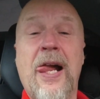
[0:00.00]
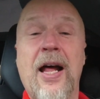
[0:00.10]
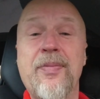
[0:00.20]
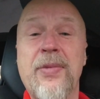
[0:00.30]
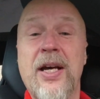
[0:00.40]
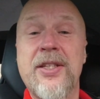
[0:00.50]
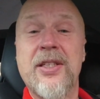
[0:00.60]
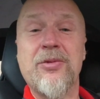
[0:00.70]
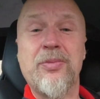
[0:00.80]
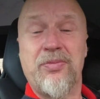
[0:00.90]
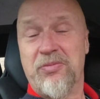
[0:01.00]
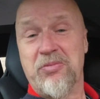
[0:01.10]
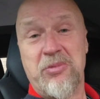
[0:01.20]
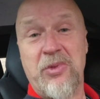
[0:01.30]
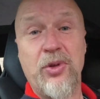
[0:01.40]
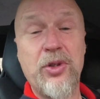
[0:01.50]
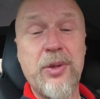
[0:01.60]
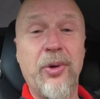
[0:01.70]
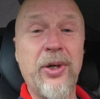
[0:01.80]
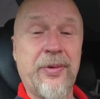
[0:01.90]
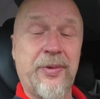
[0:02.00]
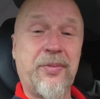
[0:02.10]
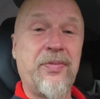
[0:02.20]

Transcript: at some future point.